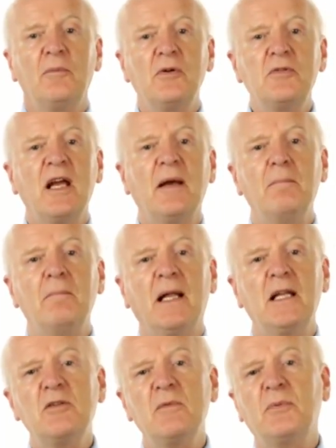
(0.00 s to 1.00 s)
Project
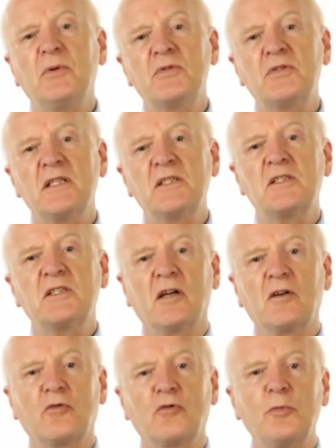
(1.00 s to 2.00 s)
management processes
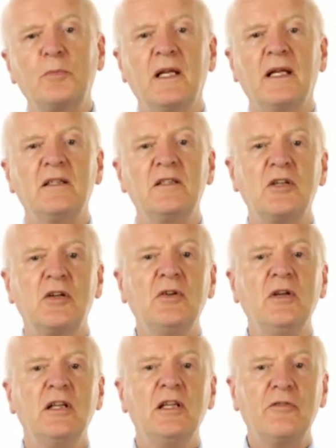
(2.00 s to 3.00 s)
are grouped
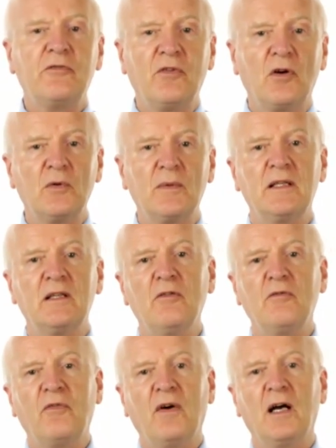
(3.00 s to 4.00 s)
into the following
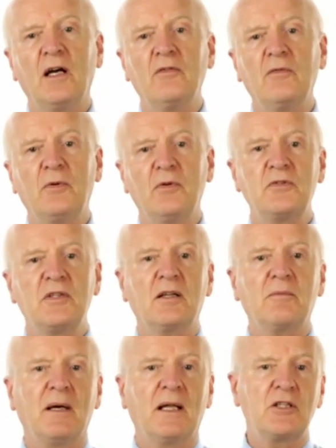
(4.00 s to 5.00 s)
5
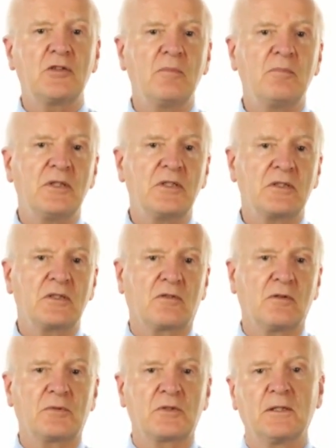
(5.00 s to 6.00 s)
project management business
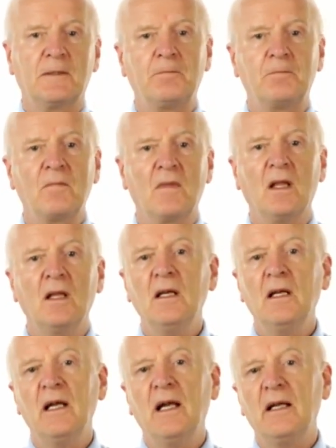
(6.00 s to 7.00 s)
groups.
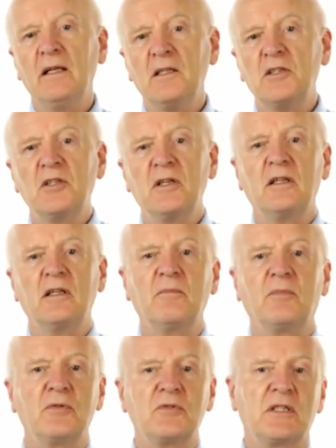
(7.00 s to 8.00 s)

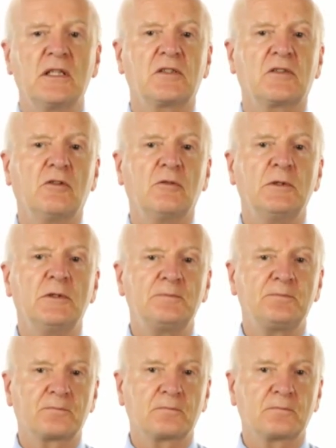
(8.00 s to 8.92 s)
Initiating process group.